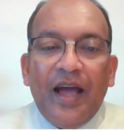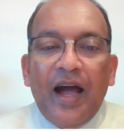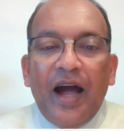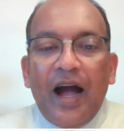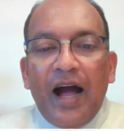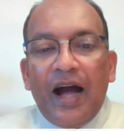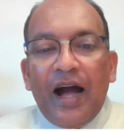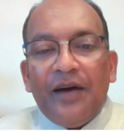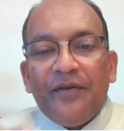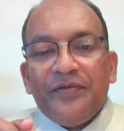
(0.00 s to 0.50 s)

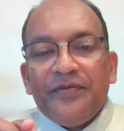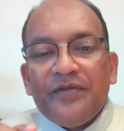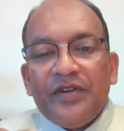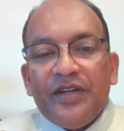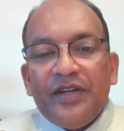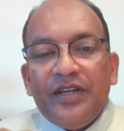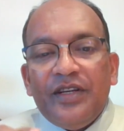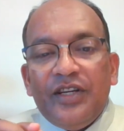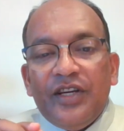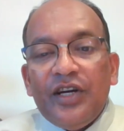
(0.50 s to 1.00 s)

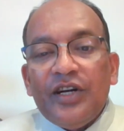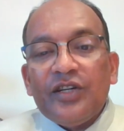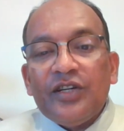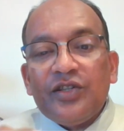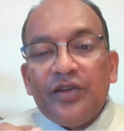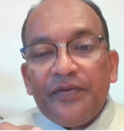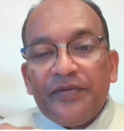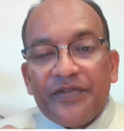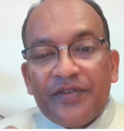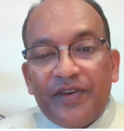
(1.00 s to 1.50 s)
After
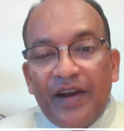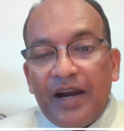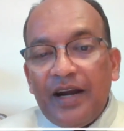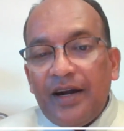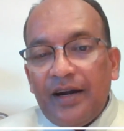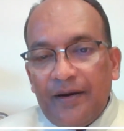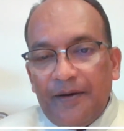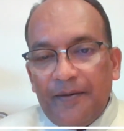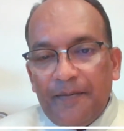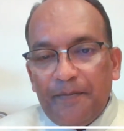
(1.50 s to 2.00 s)
years of
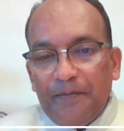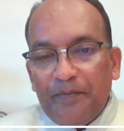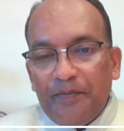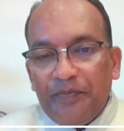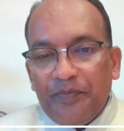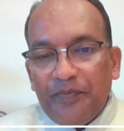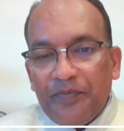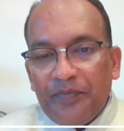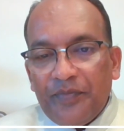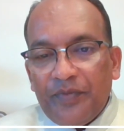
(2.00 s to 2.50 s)
struggle,
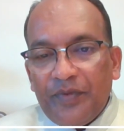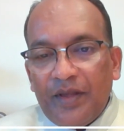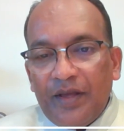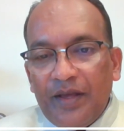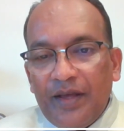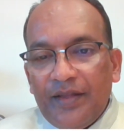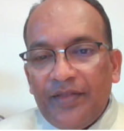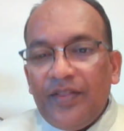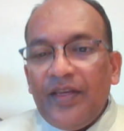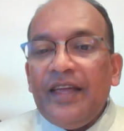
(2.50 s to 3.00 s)

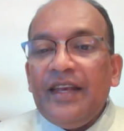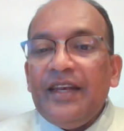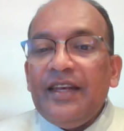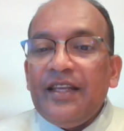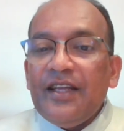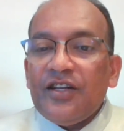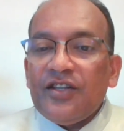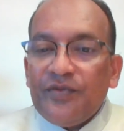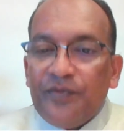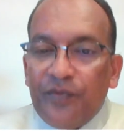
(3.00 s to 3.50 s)
the
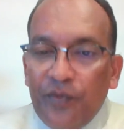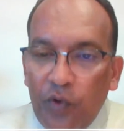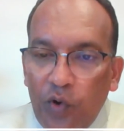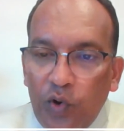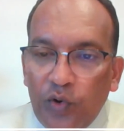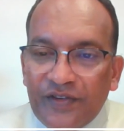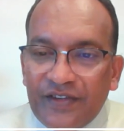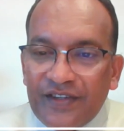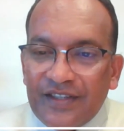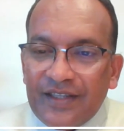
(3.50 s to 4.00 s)
Indians
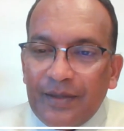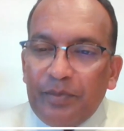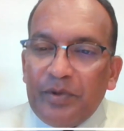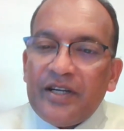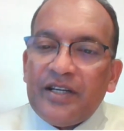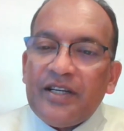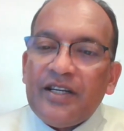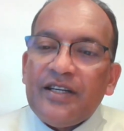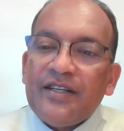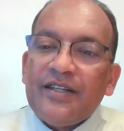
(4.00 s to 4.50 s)
forced the
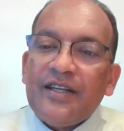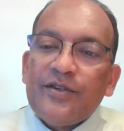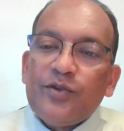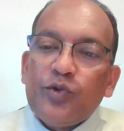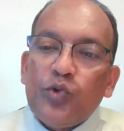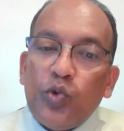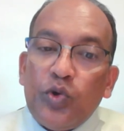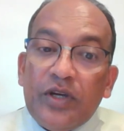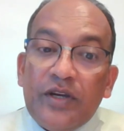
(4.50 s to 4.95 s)
Britishers to